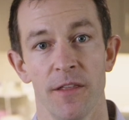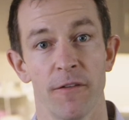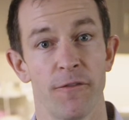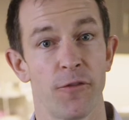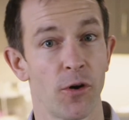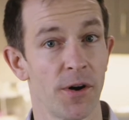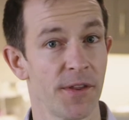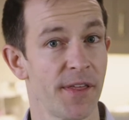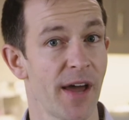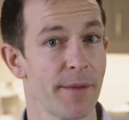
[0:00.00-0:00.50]
The
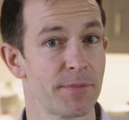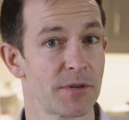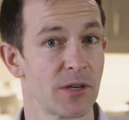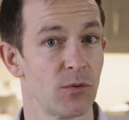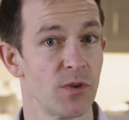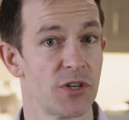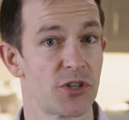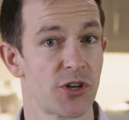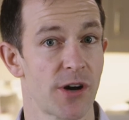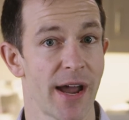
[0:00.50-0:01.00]
fourth
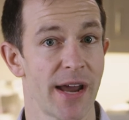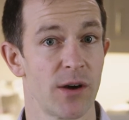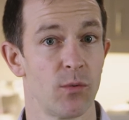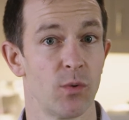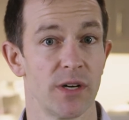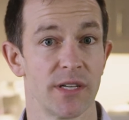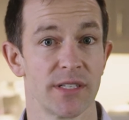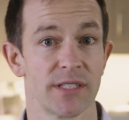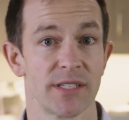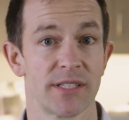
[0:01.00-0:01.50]
option we tried
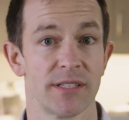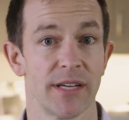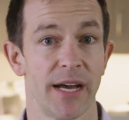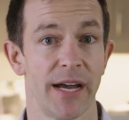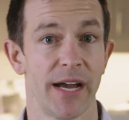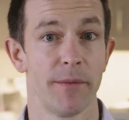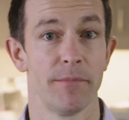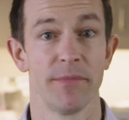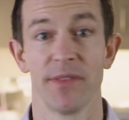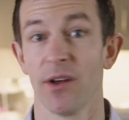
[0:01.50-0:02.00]
was
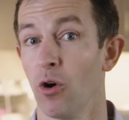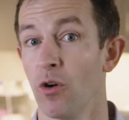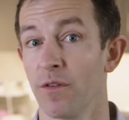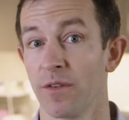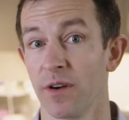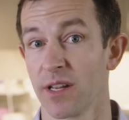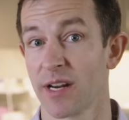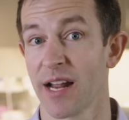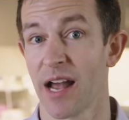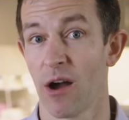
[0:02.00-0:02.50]
the
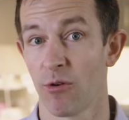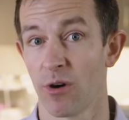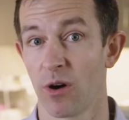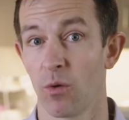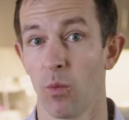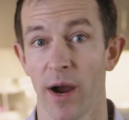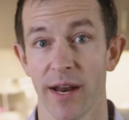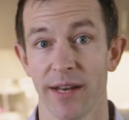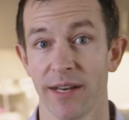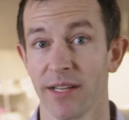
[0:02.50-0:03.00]
over-the-counter
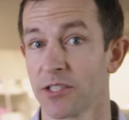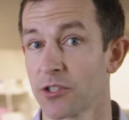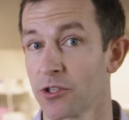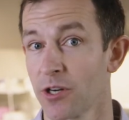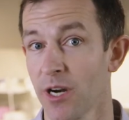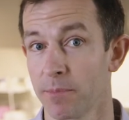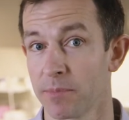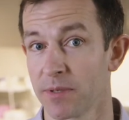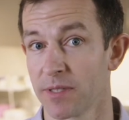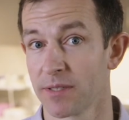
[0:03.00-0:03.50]
whitening
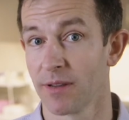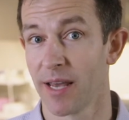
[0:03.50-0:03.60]
strips,